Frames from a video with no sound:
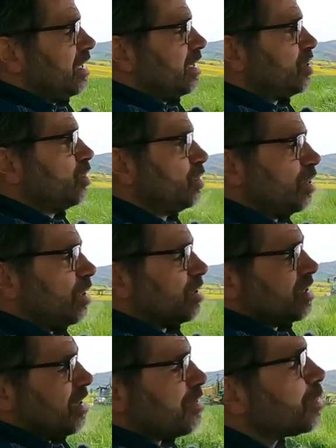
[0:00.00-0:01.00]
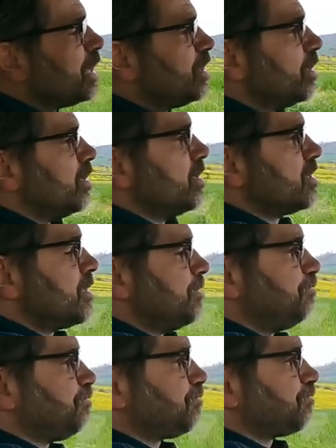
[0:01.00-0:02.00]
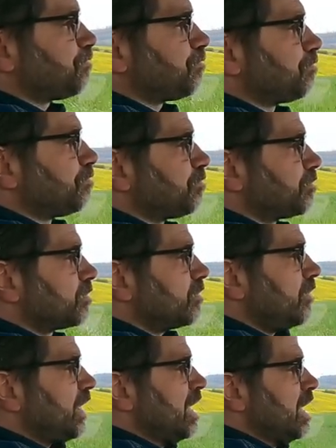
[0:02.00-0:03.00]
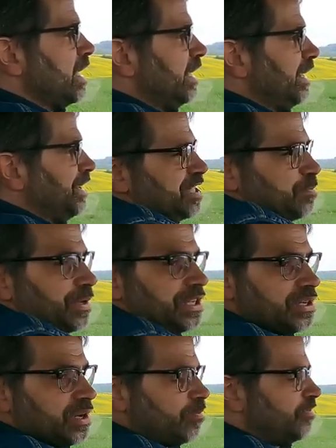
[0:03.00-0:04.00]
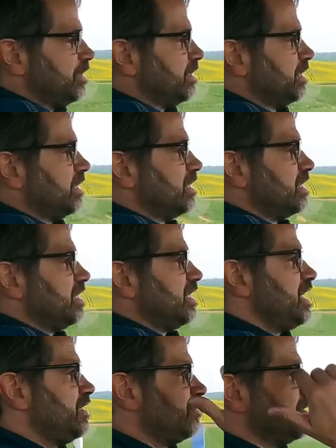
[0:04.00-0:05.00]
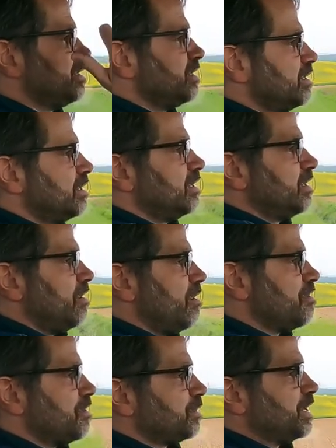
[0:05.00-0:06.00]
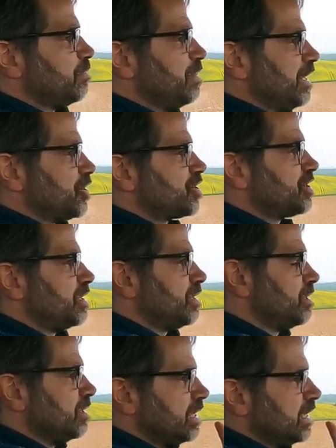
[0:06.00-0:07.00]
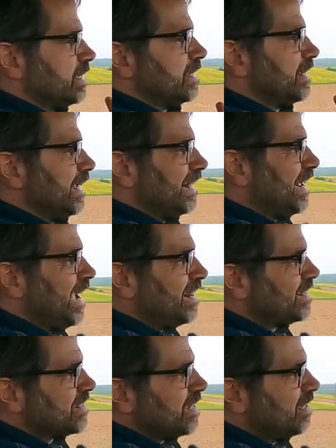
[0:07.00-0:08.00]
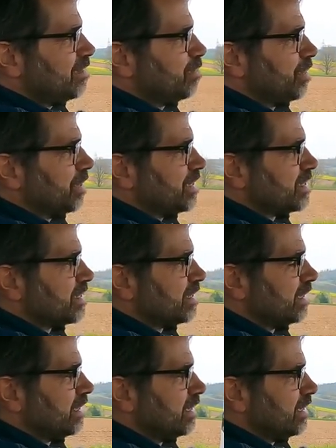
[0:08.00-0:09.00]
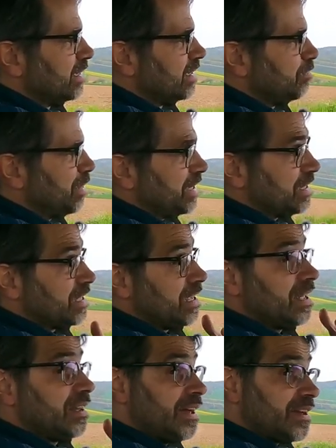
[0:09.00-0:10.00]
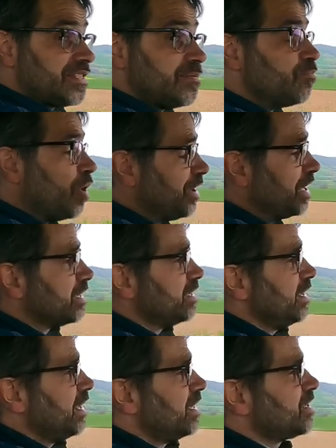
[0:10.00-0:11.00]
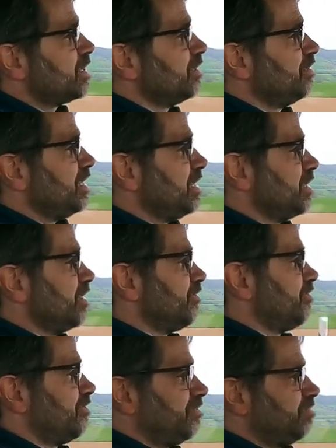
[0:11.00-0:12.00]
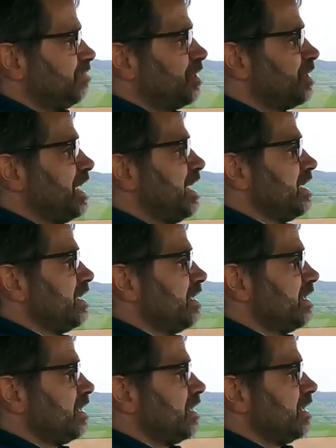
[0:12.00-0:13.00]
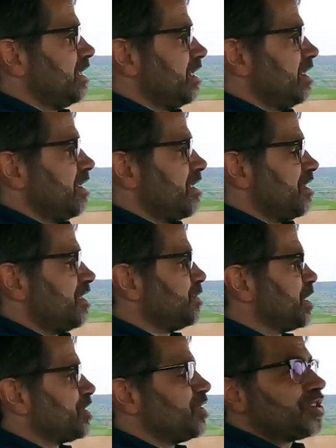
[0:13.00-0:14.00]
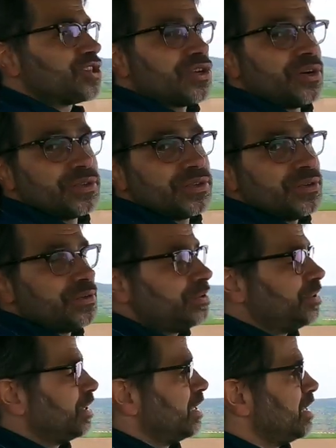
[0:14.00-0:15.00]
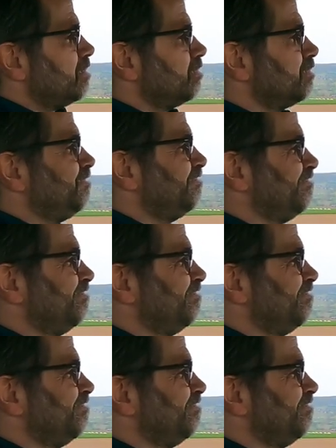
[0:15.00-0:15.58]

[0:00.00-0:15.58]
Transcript: uh, two doors, three doors, uh, it is pretty comfy even on the rear bench. So it had its selling points. But like the modern SUV of today, this was not sold to um,